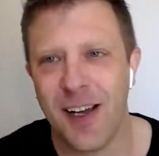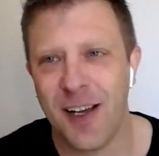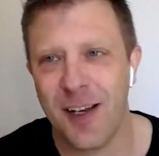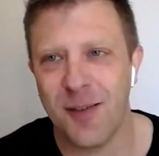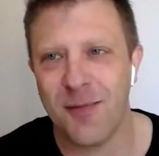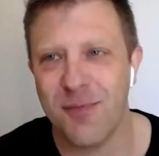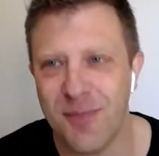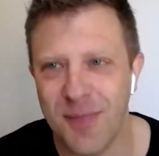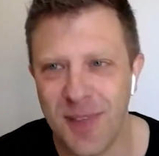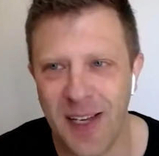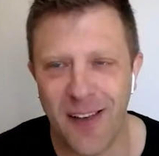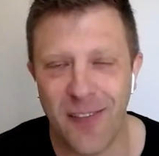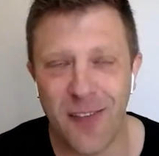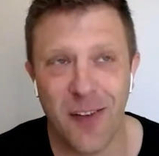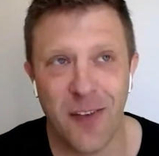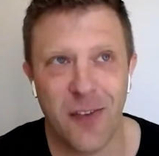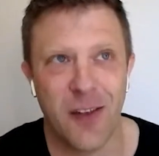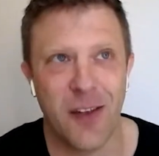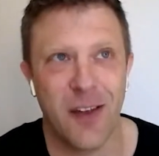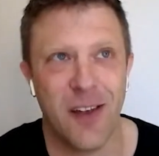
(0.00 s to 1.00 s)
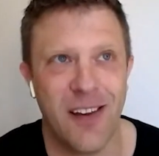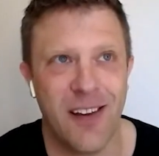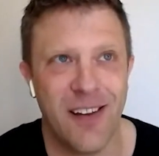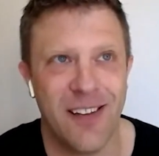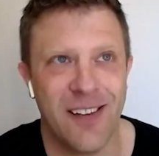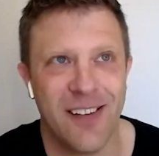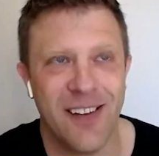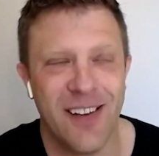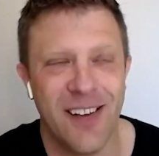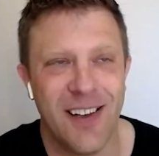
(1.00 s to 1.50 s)
That
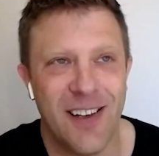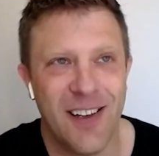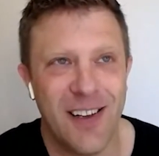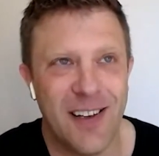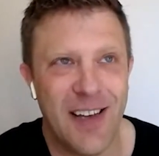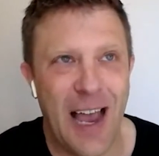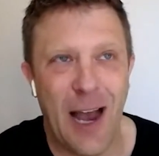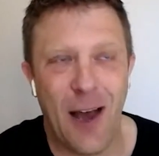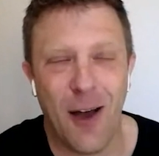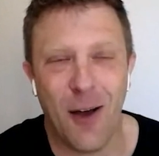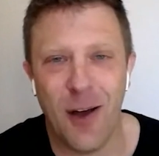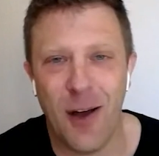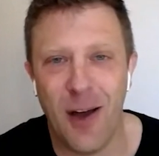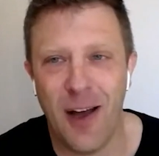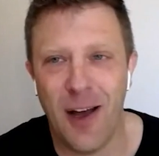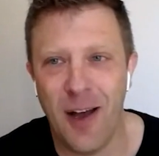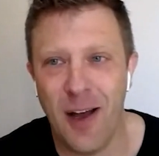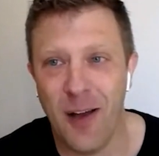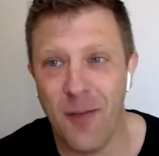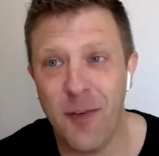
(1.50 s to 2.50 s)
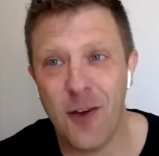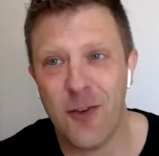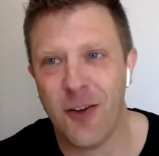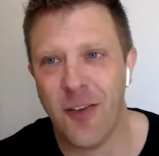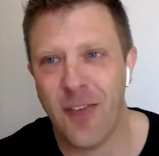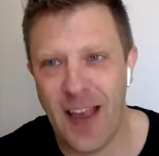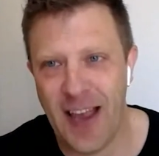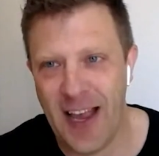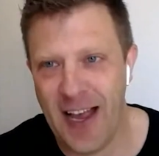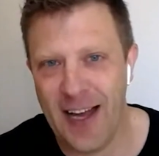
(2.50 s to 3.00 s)
they, how
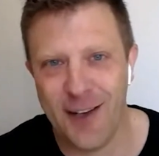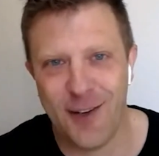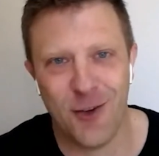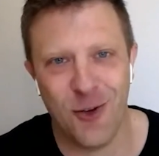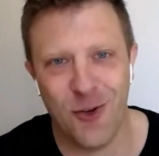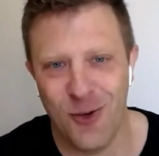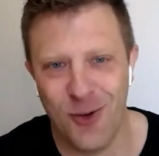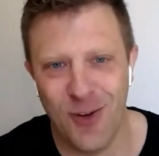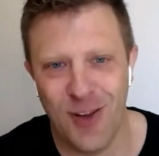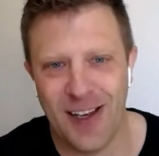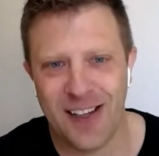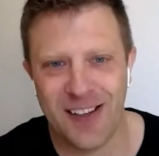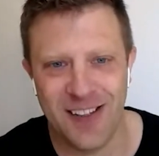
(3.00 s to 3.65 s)
efficient they are too.